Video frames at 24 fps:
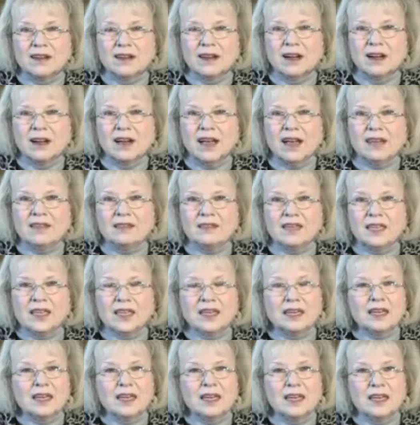And
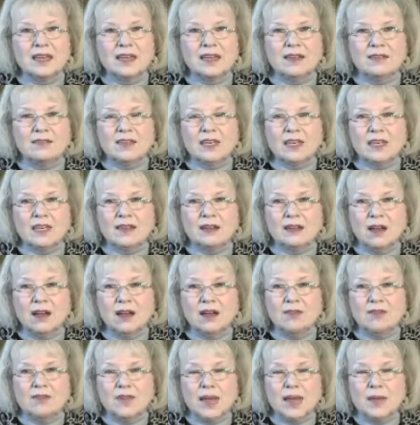then, he, then
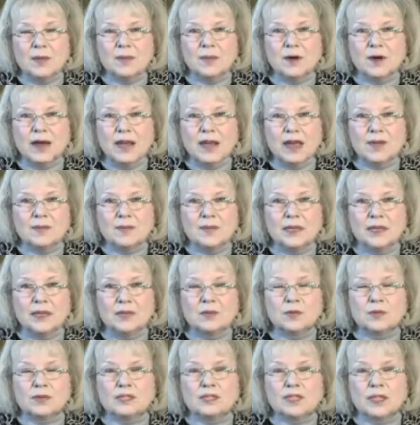of Abraham, he
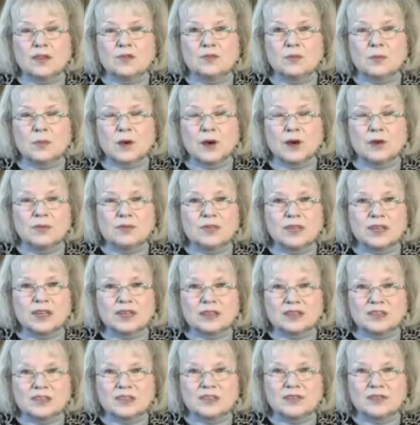was of
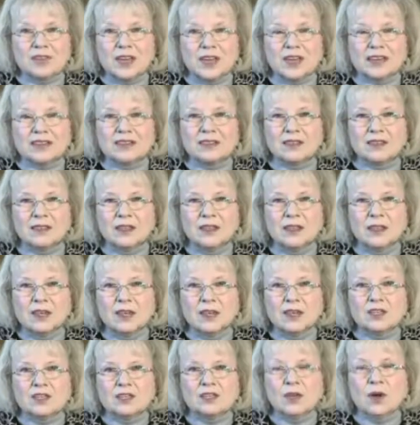perfect faith.
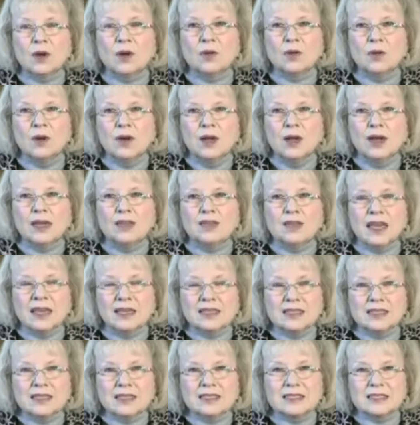So
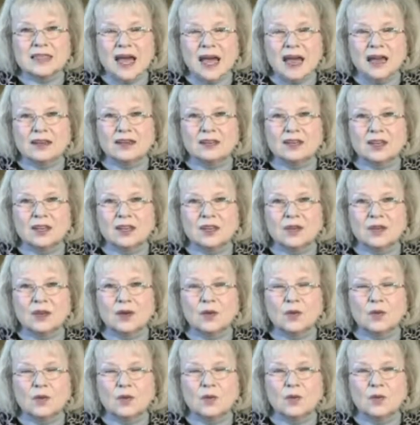that's exactly
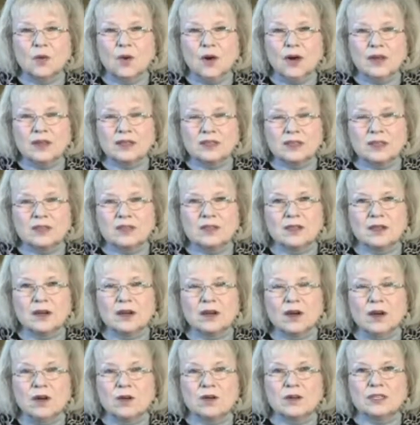what
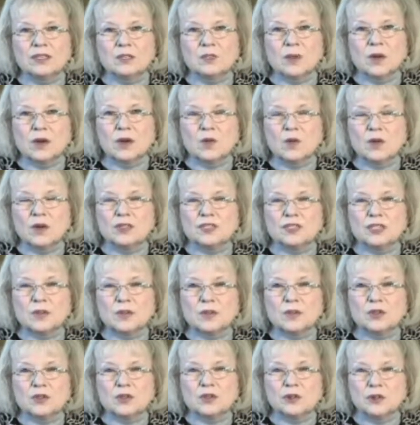the Holy Spirit wants to
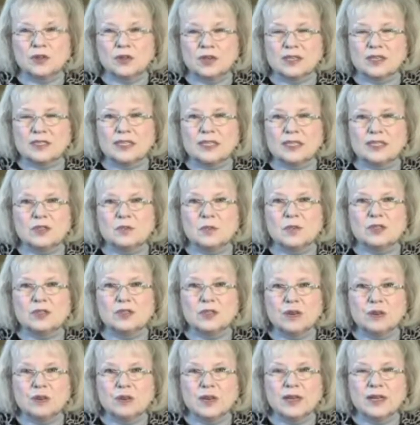mature us. He's
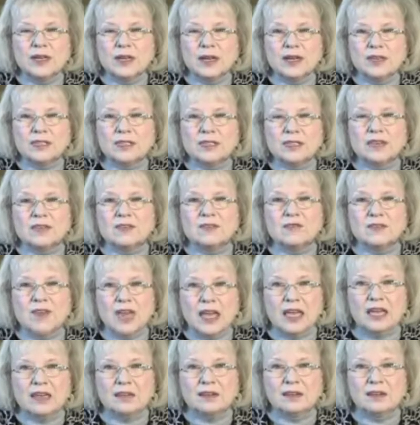maturing us in
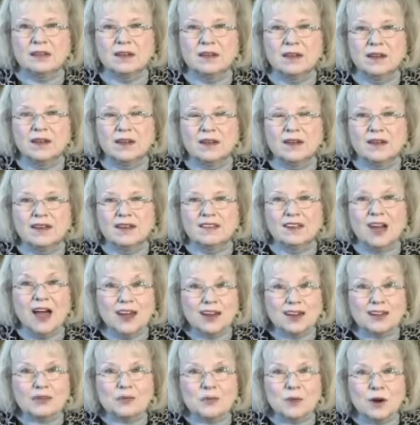faith,
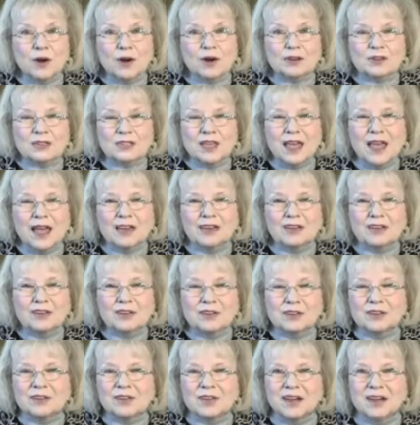not in works,
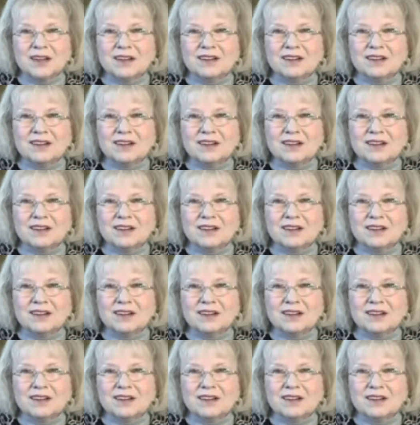hallelujah,